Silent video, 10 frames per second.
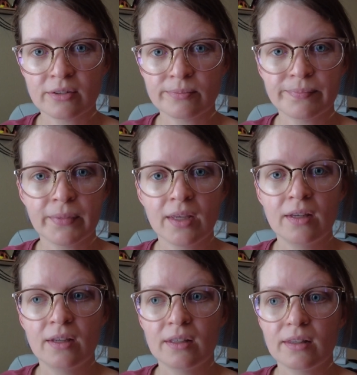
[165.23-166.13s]
So
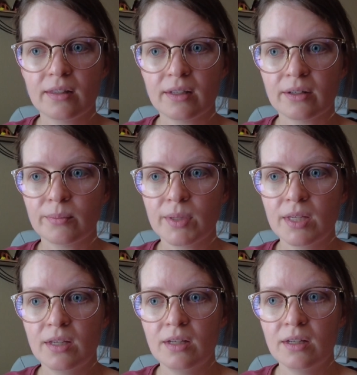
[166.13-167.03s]
that'll
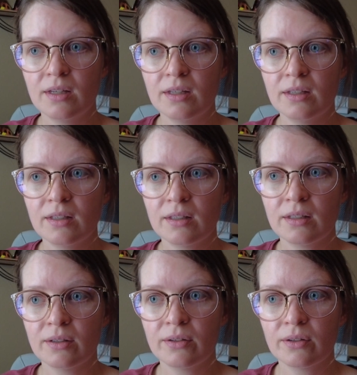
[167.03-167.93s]
be uh,
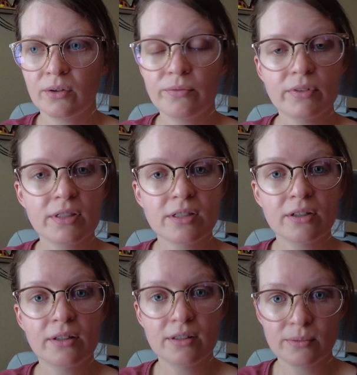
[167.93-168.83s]
hopefully
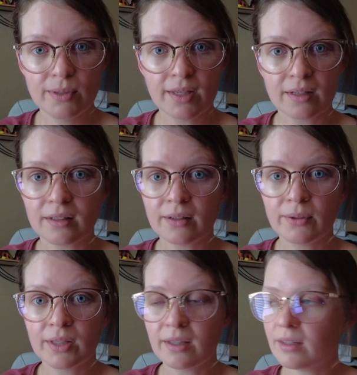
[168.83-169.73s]
started this weekend. I
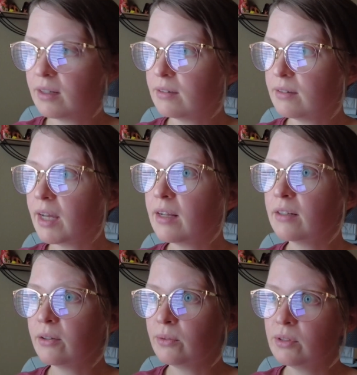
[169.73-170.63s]
would like that.
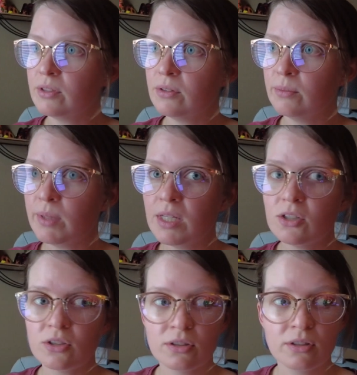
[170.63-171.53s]
That, going to the
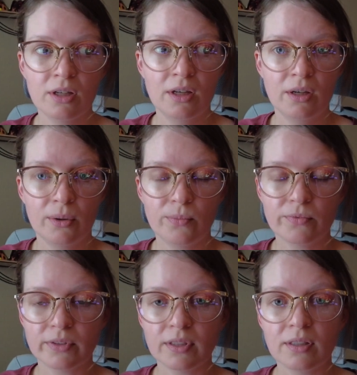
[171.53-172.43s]
beach,
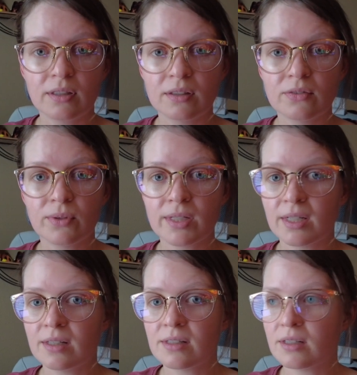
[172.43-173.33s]
Hopefully, red
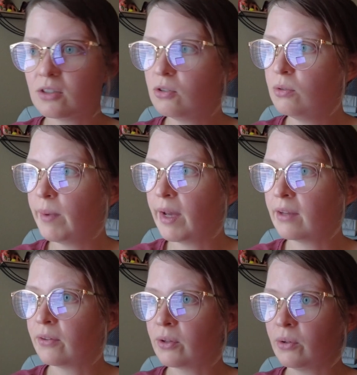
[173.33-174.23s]
tide's not too
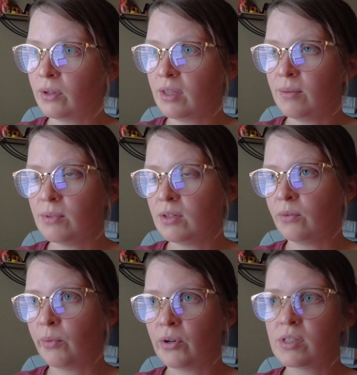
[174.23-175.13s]
bad, although I keep seeing
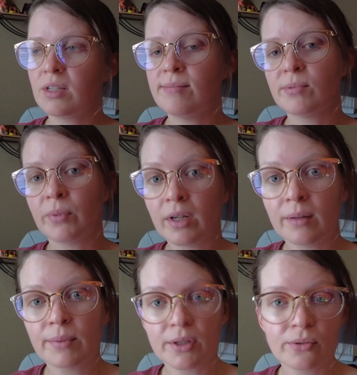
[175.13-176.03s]
reports it keeps spreading
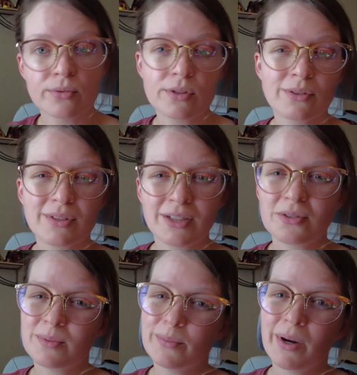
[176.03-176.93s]
up the coast, so it
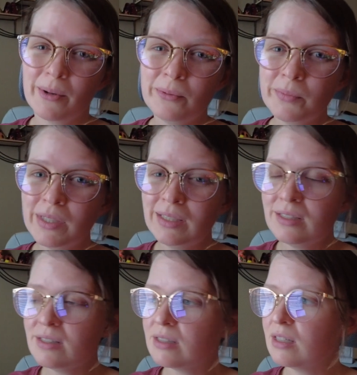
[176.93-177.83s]
tells me it probably
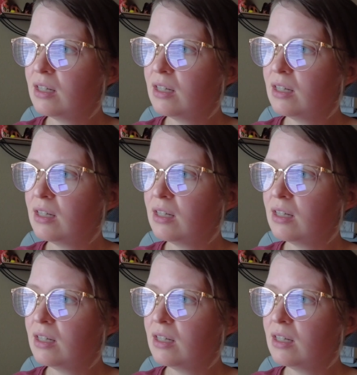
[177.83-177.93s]
is.